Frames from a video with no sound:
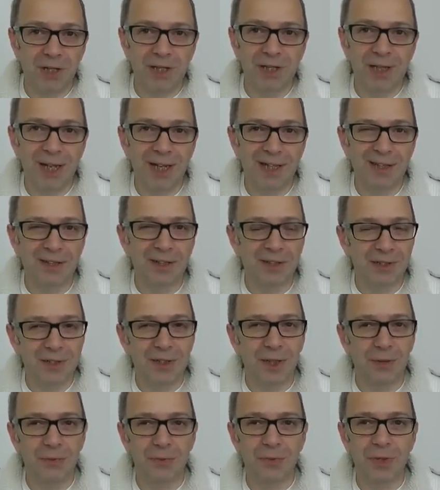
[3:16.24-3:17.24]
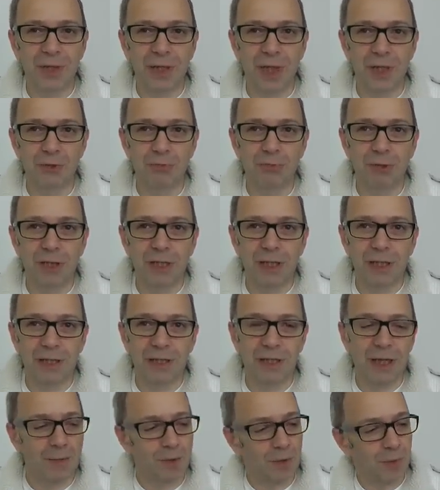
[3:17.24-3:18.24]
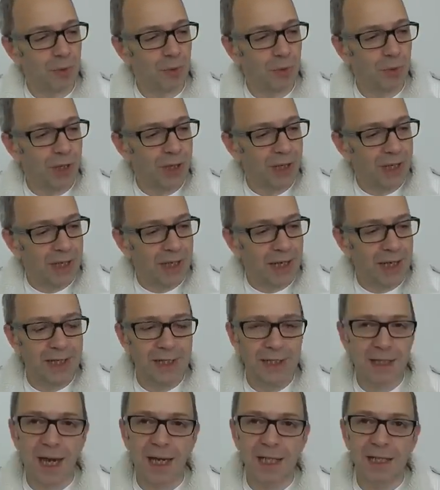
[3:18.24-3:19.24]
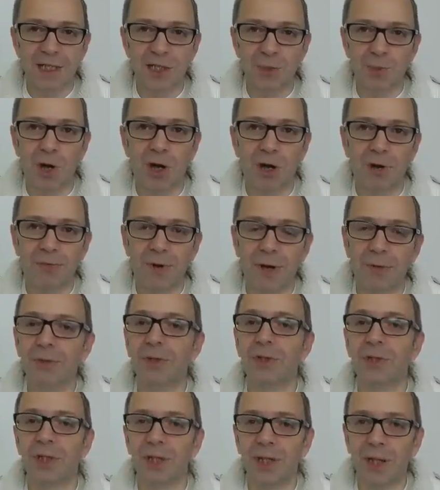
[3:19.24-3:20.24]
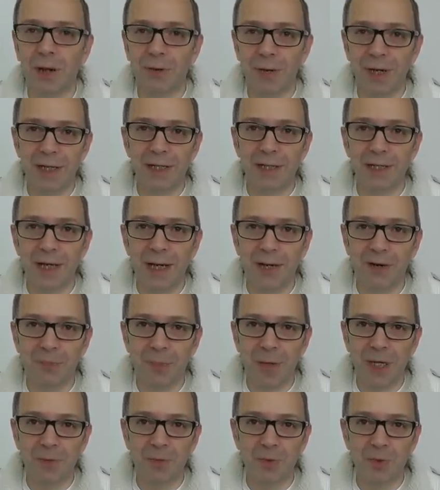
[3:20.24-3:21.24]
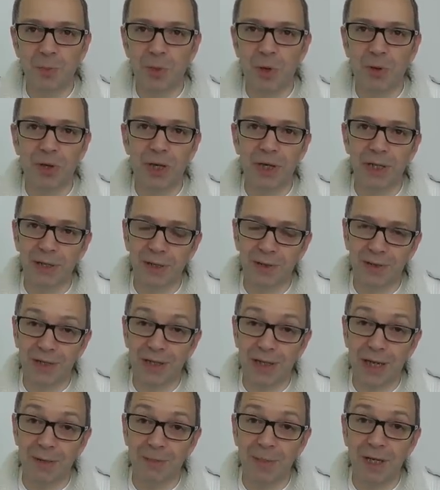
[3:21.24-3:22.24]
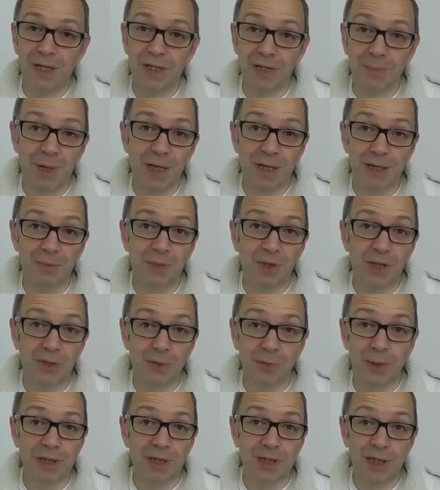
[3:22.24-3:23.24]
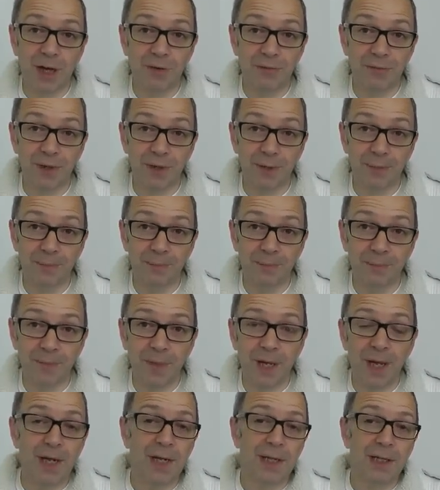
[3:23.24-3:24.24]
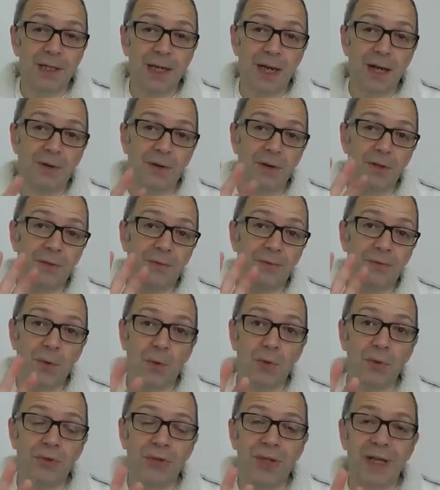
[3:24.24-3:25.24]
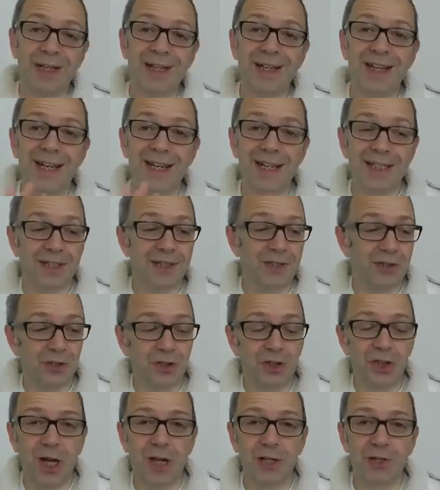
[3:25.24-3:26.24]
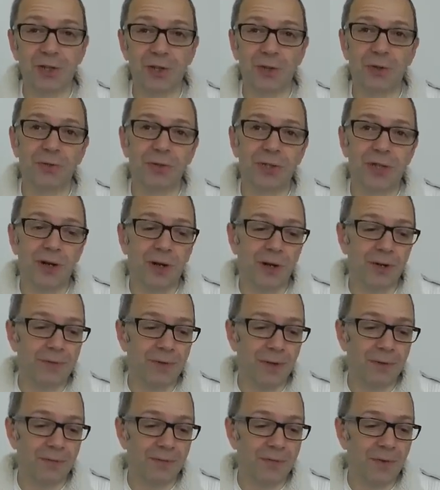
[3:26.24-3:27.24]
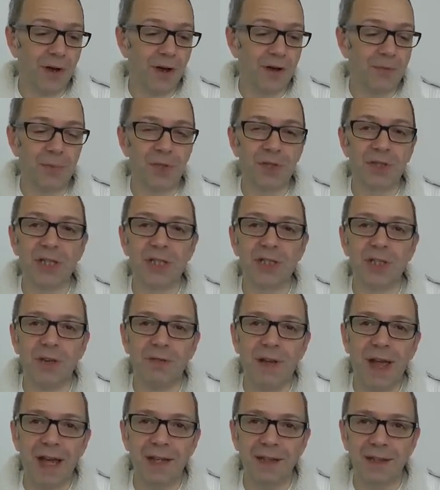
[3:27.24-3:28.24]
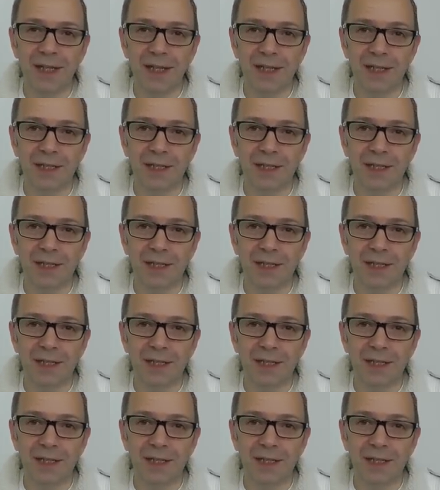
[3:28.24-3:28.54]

Again, I don't think that's really acceptable. It's a smartphone that's going to go in and out of people's pockets. I think they need to make them a little bit tougher. Now, the fourth thing isn't just on the iPhone 5, but since I've had